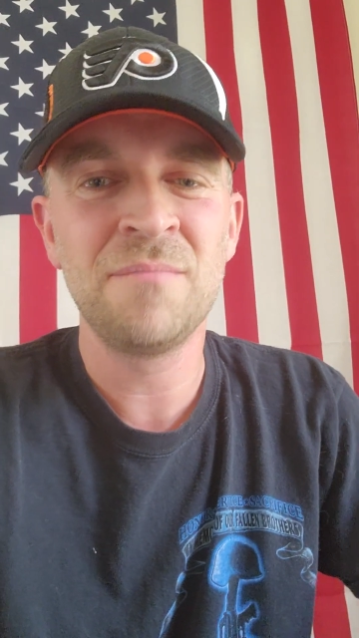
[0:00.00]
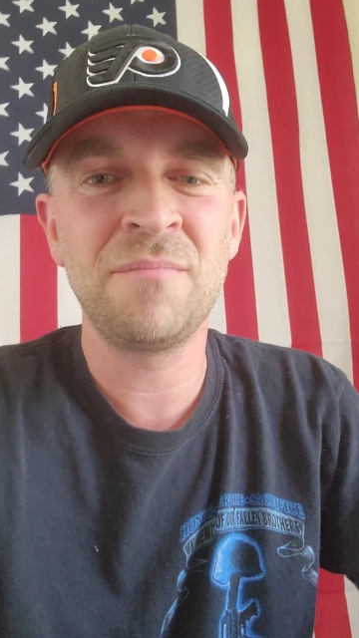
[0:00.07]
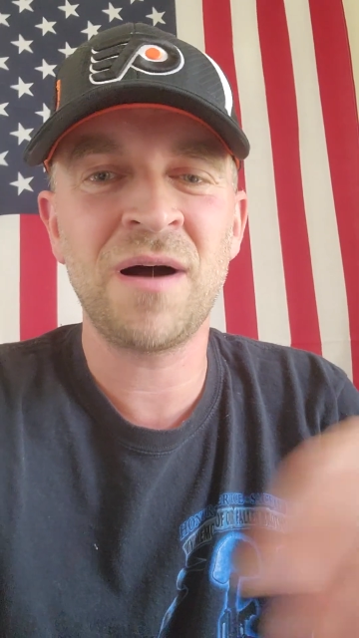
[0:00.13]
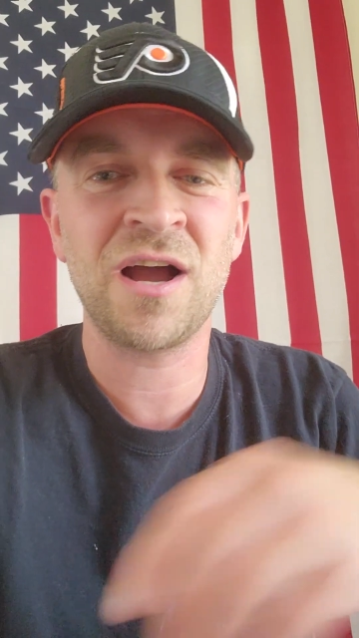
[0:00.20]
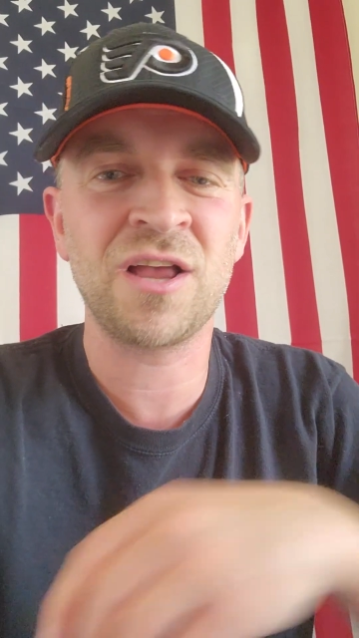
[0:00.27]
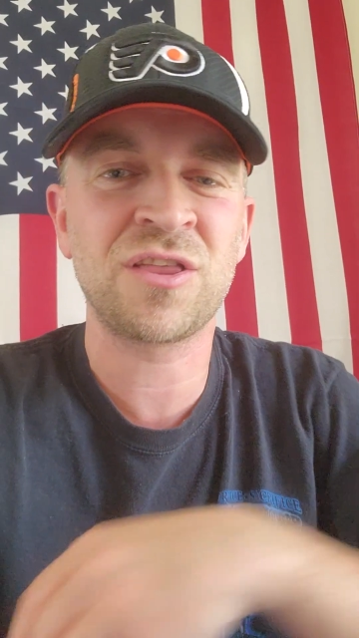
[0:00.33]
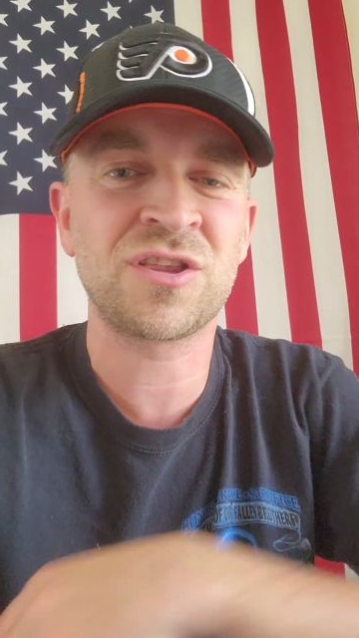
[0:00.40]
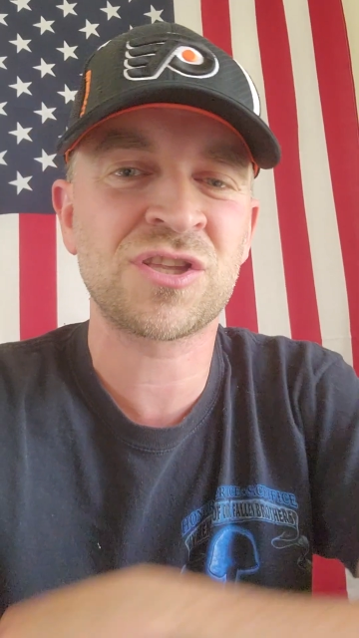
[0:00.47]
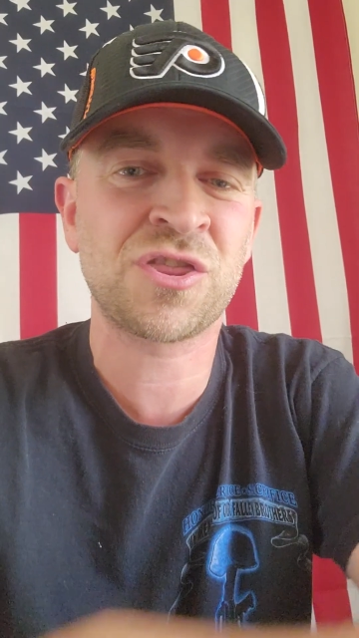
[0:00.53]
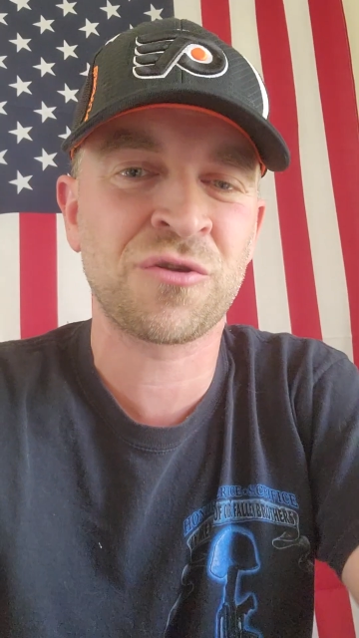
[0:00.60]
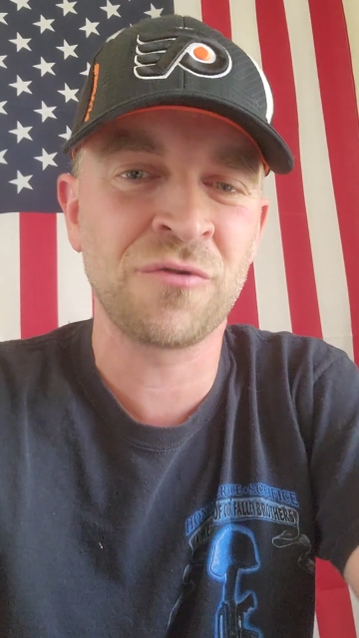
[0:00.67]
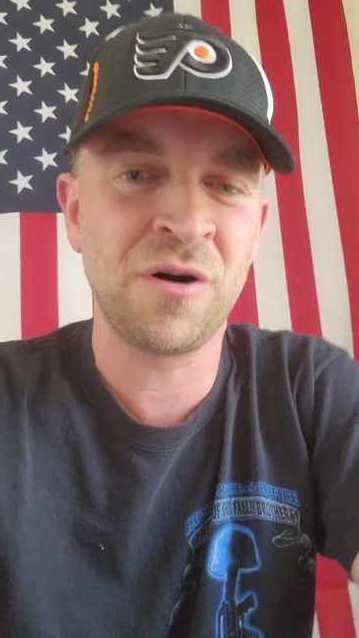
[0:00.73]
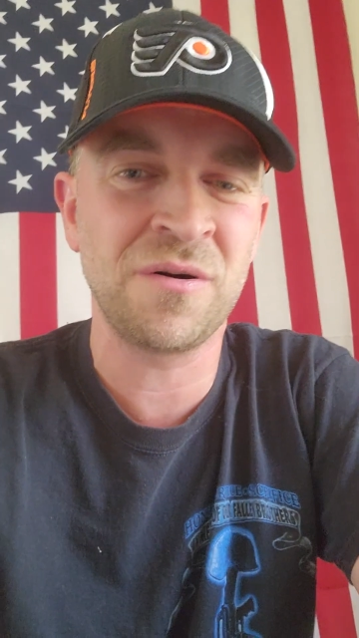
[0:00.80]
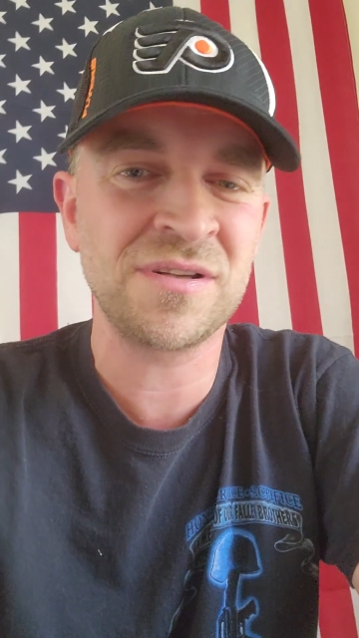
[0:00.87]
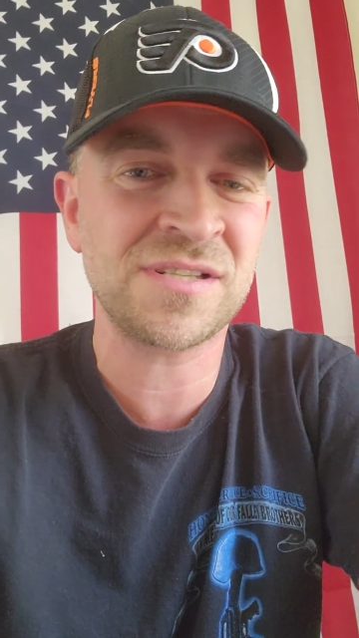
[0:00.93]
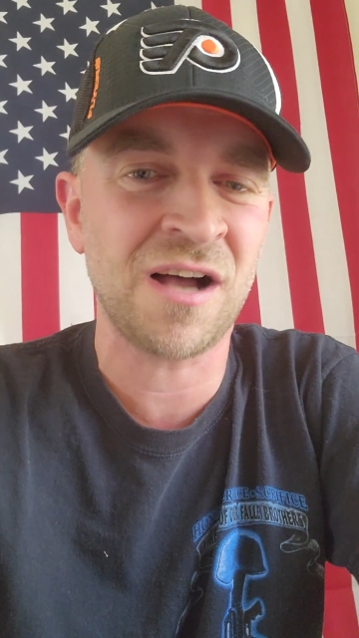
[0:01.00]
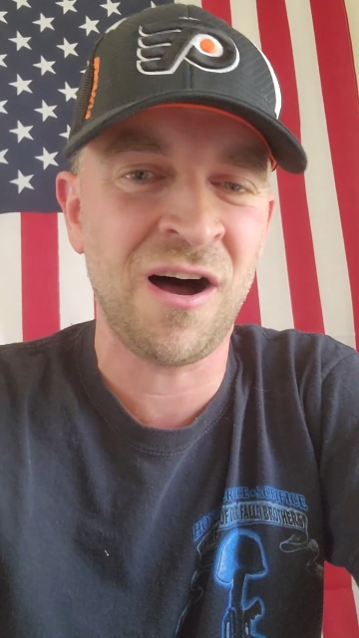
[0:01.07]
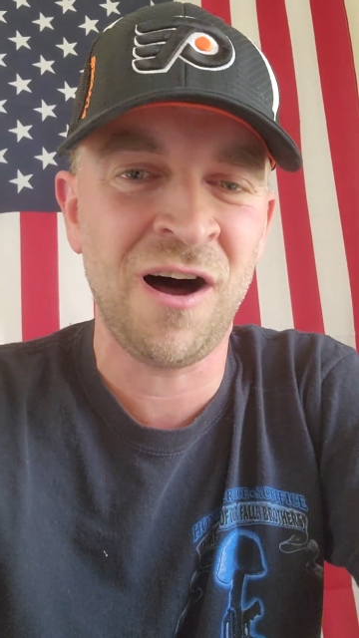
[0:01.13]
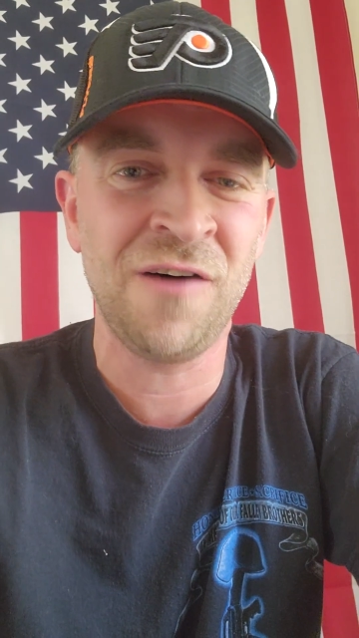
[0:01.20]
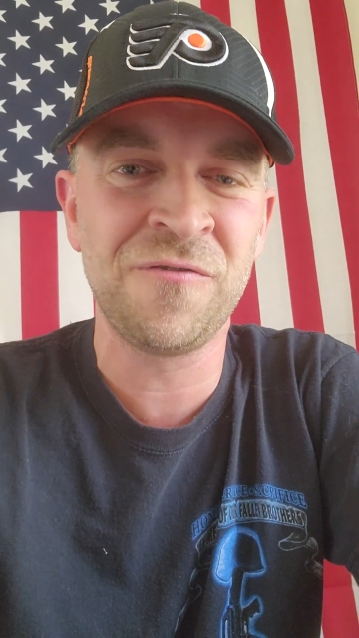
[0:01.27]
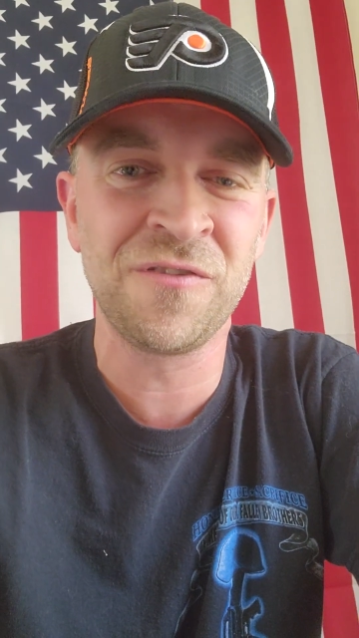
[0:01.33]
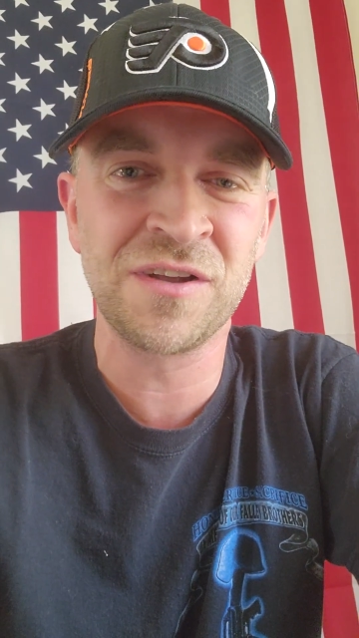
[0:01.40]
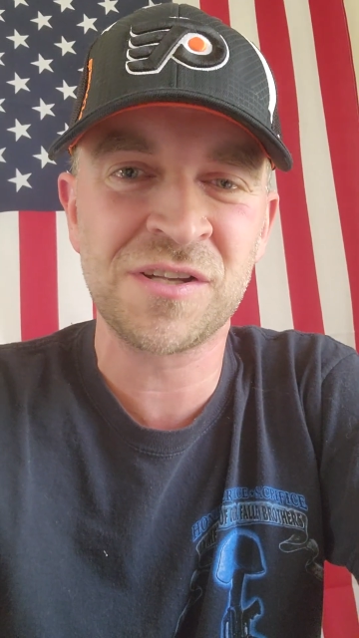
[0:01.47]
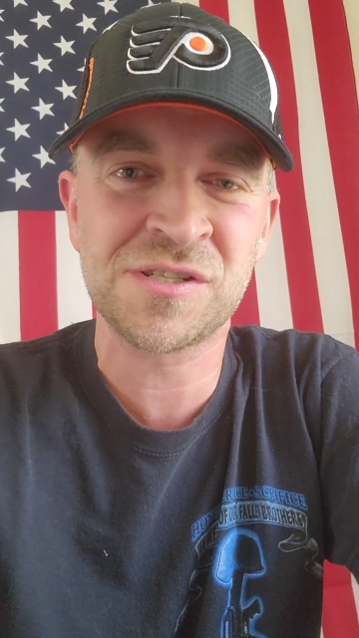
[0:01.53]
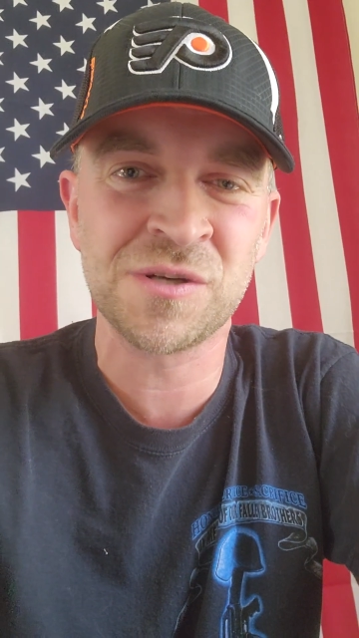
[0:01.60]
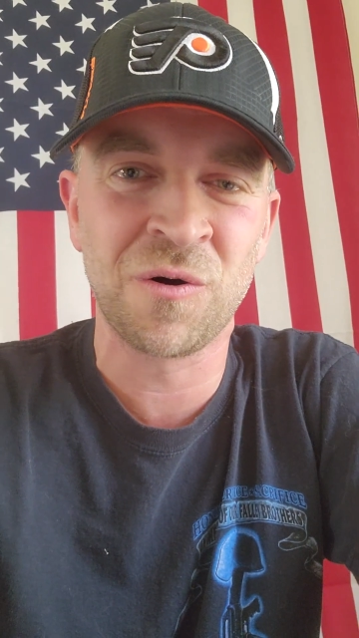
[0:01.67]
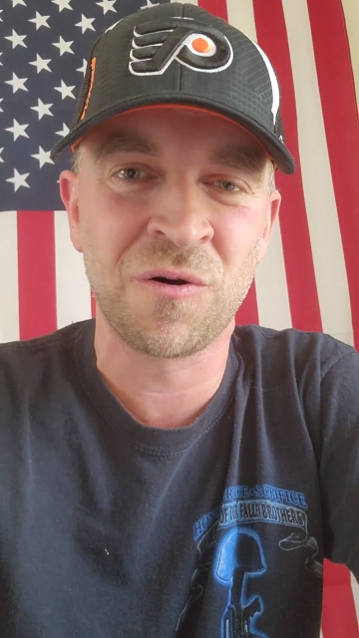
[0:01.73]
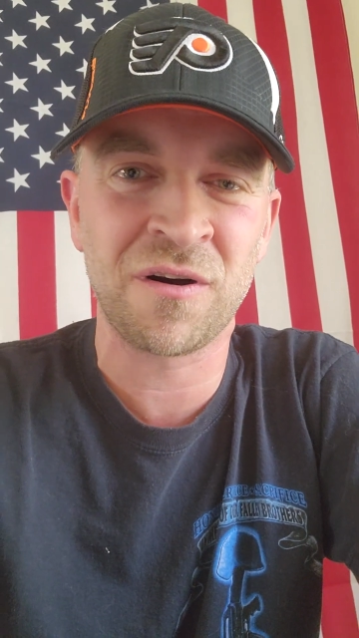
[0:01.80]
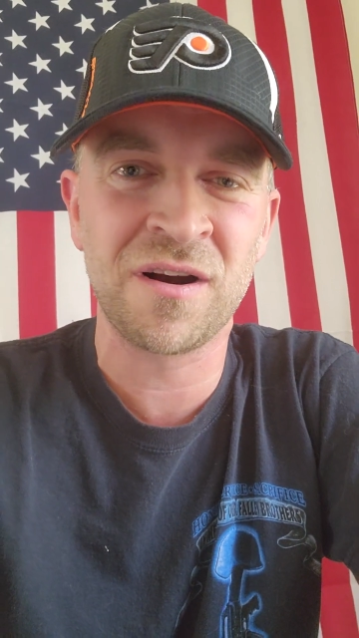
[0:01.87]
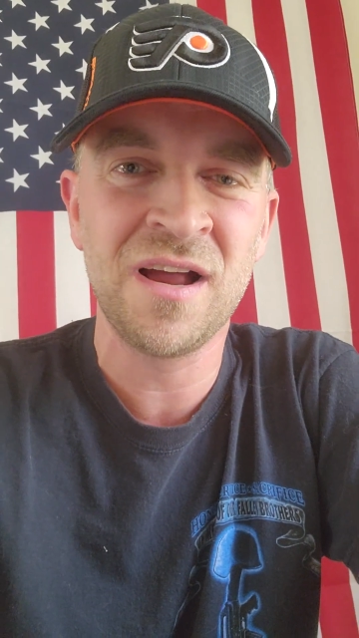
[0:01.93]
My throat is awfully
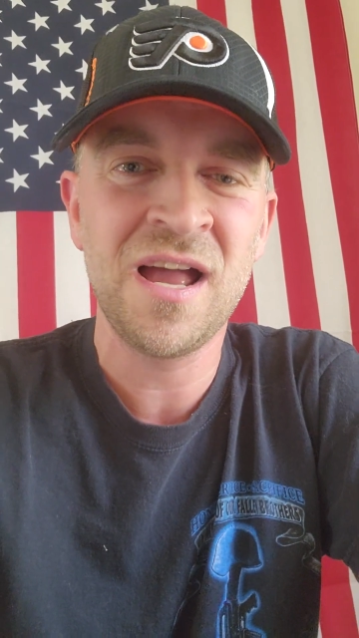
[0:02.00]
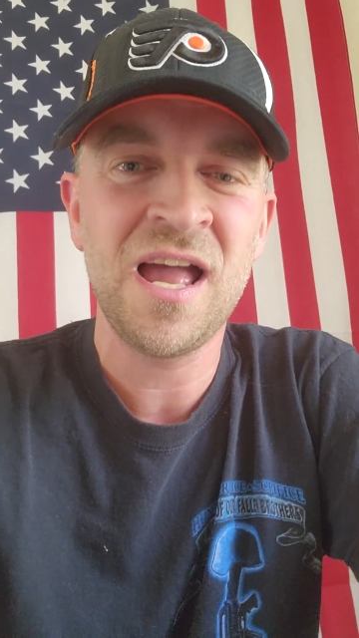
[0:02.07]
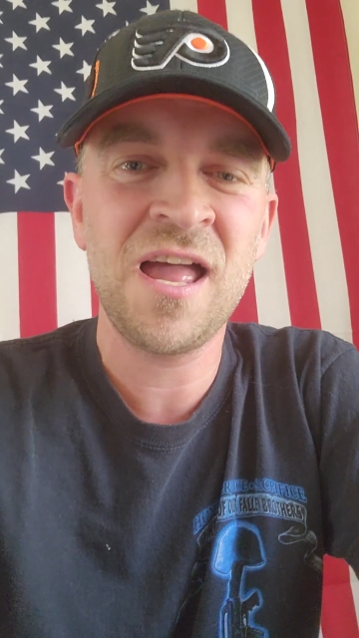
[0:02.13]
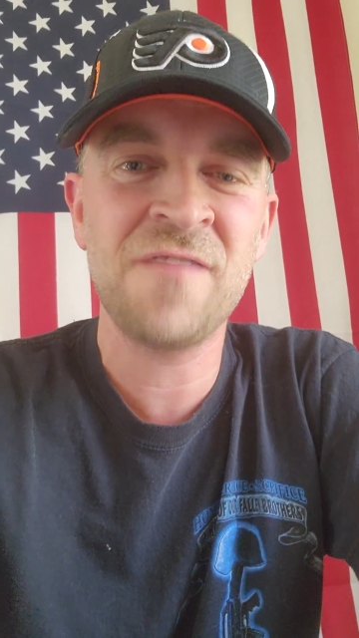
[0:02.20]
sore.